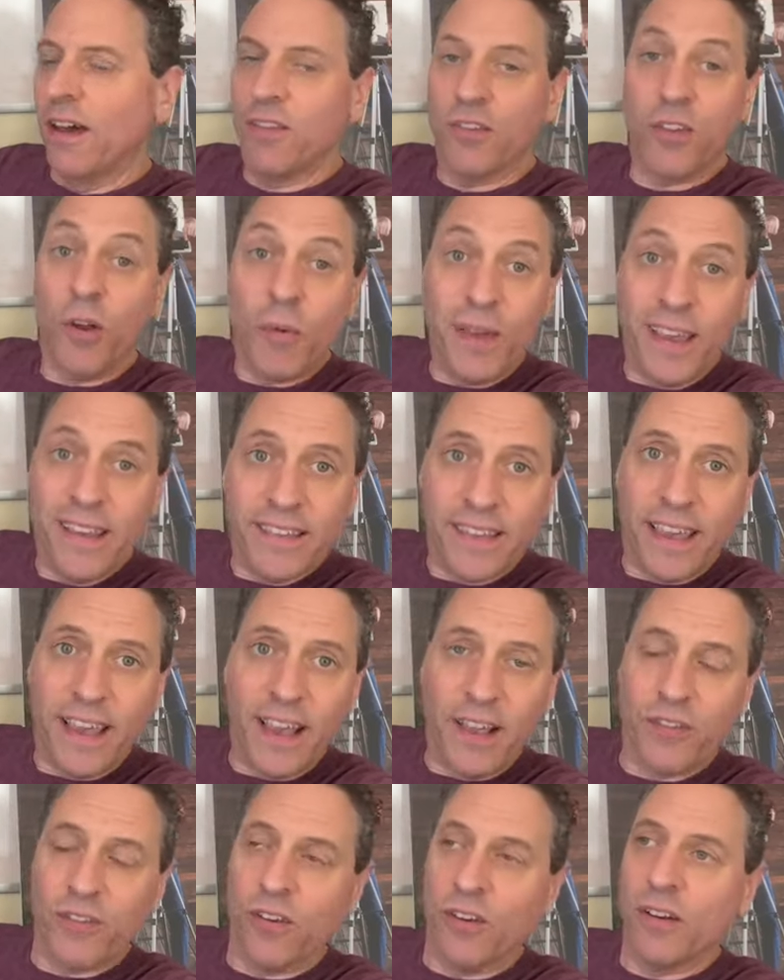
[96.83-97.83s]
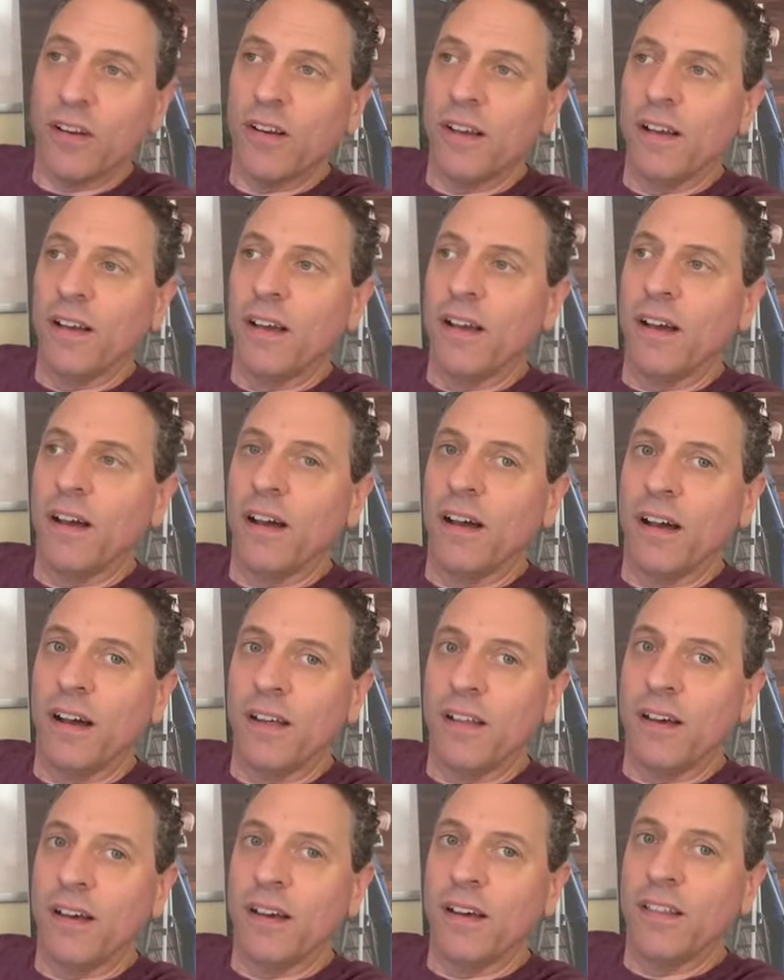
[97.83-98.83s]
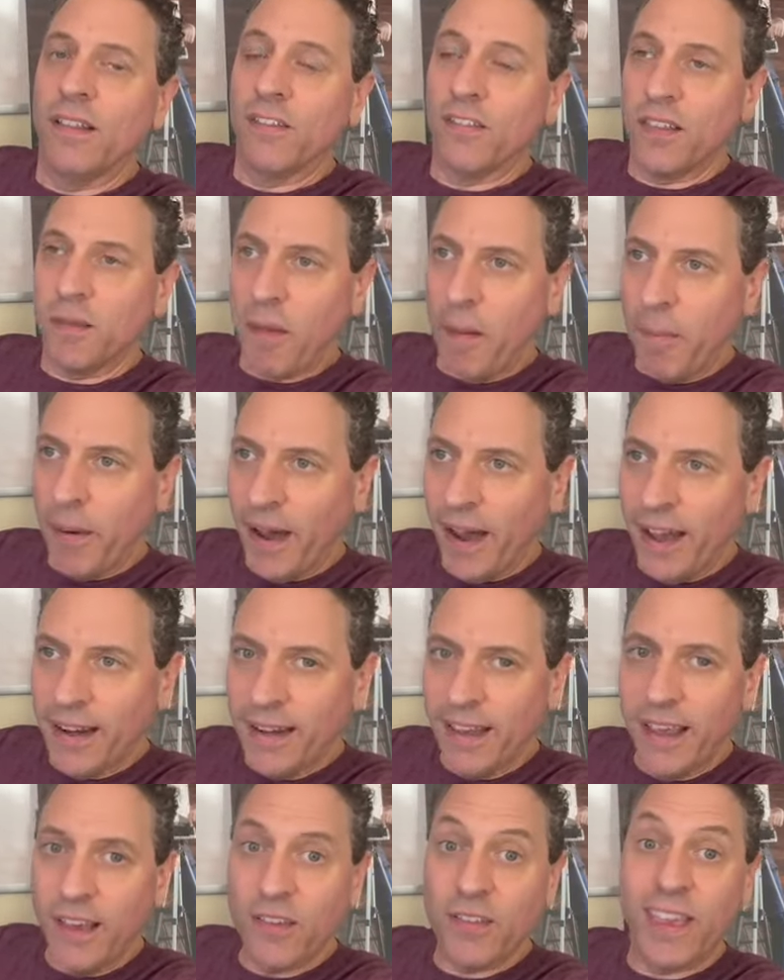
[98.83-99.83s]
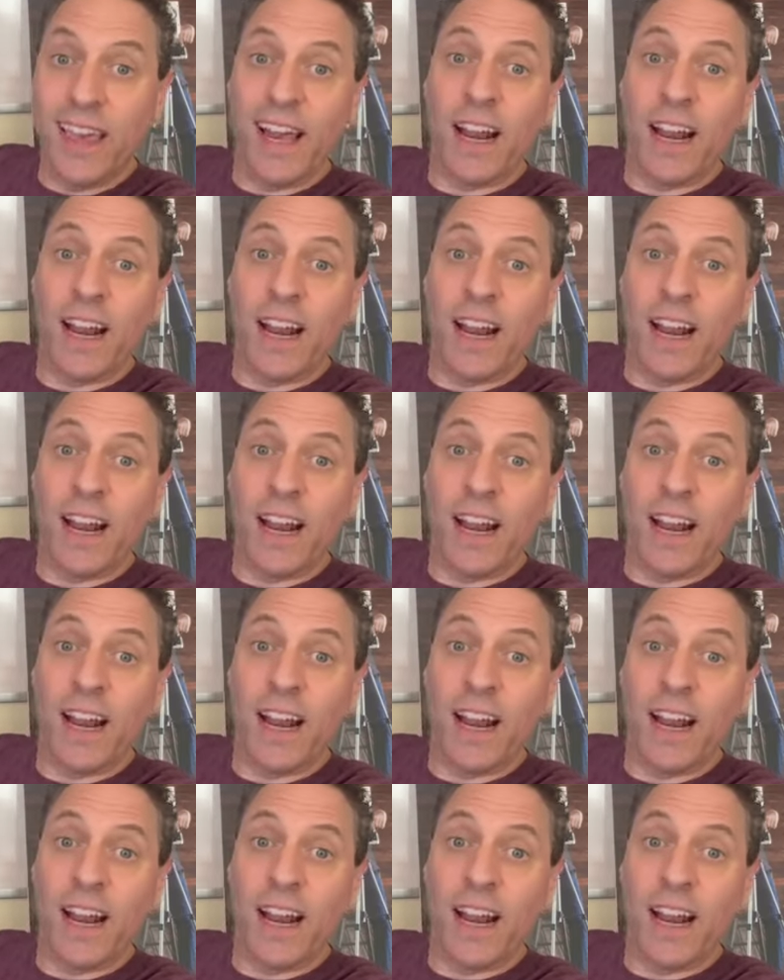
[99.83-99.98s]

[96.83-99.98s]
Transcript: There's no easy answer. Uh, listen to my podcast.